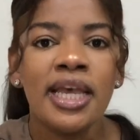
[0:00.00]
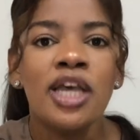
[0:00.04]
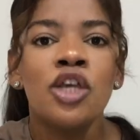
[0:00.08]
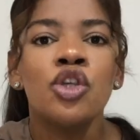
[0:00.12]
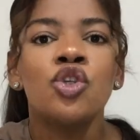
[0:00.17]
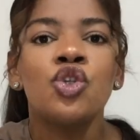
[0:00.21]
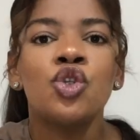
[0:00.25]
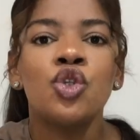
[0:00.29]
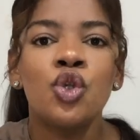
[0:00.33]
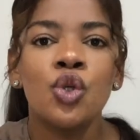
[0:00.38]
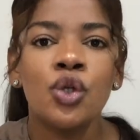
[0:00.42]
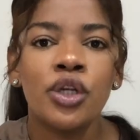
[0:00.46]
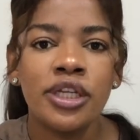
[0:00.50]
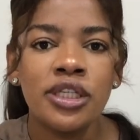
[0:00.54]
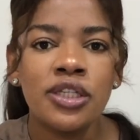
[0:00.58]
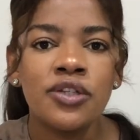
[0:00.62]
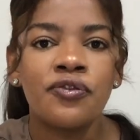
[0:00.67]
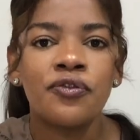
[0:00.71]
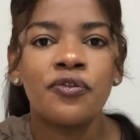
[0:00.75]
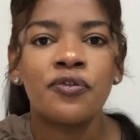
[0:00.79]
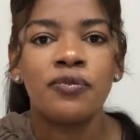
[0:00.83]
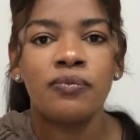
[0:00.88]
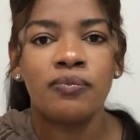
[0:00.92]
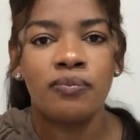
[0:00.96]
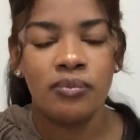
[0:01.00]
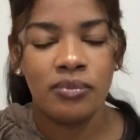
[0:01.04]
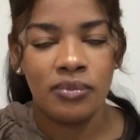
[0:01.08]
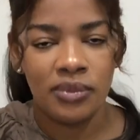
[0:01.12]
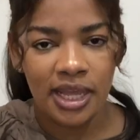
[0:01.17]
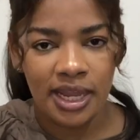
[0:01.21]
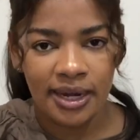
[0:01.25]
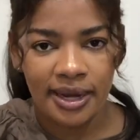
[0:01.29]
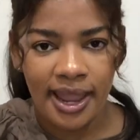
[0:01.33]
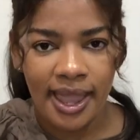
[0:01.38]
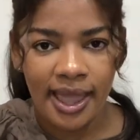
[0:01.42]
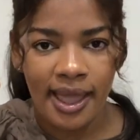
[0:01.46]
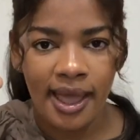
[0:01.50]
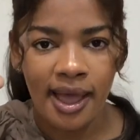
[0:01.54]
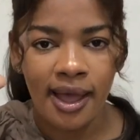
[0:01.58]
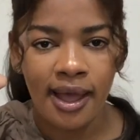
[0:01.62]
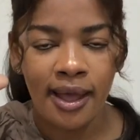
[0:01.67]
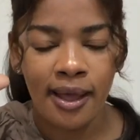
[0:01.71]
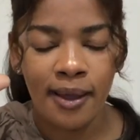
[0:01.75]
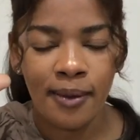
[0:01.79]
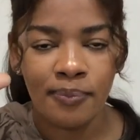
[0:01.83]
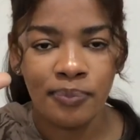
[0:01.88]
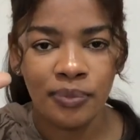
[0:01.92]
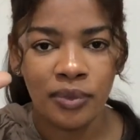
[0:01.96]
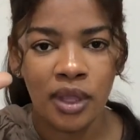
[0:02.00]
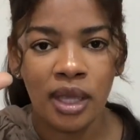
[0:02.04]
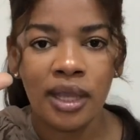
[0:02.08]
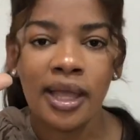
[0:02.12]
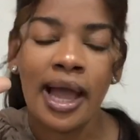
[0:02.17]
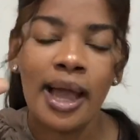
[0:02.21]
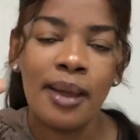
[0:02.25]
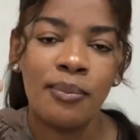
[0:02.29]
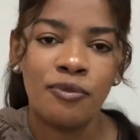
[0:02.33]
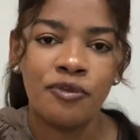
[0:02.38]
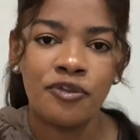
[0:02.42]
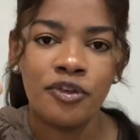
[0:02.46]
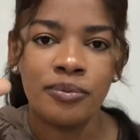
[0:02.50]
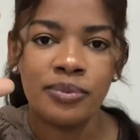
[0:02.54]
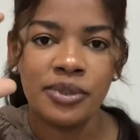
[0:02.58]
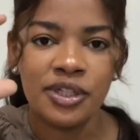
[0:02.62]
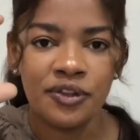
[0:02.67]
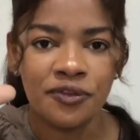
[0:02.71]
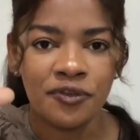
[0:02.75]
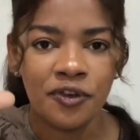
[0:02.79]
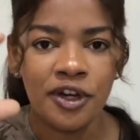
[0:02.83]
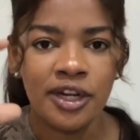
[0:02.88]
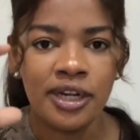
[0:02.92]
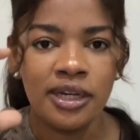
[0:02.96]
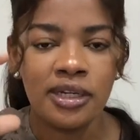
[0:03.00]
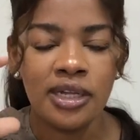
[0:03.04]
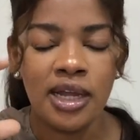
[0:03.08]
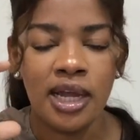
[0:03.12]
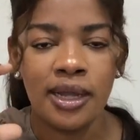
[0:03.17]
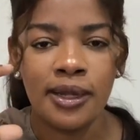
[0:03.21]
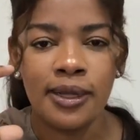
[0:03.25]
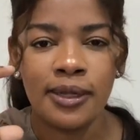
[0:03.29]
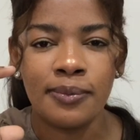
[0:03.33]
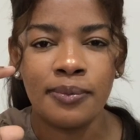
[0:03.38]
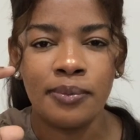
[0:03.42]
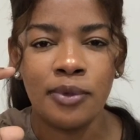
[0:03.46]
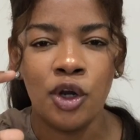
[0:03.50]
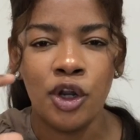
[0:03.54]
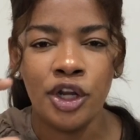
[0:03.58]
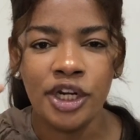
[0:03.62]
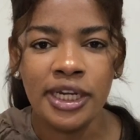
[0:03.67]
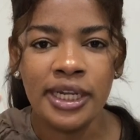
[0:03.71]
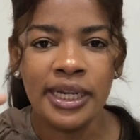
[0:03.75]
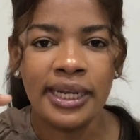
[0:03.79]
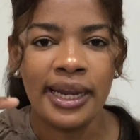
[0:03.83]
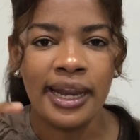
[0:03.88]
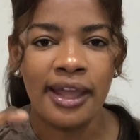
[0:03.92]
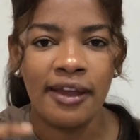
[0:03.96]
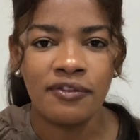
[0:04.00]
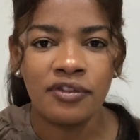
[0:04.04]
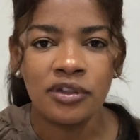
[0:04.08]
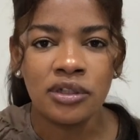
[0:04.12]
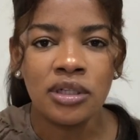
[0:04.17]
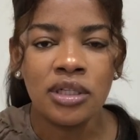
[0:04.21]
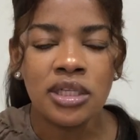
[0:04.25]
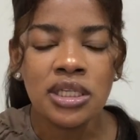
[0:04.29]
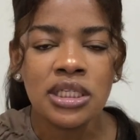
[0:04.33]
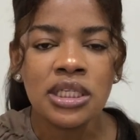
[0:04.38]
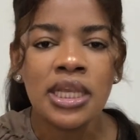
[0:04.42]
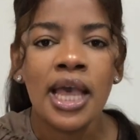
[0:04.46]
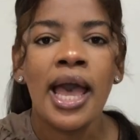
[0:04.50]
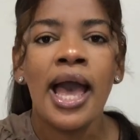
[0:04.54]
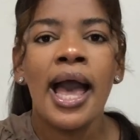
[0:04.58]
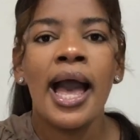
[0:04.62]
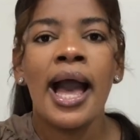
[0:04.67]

students that come from different learning levels,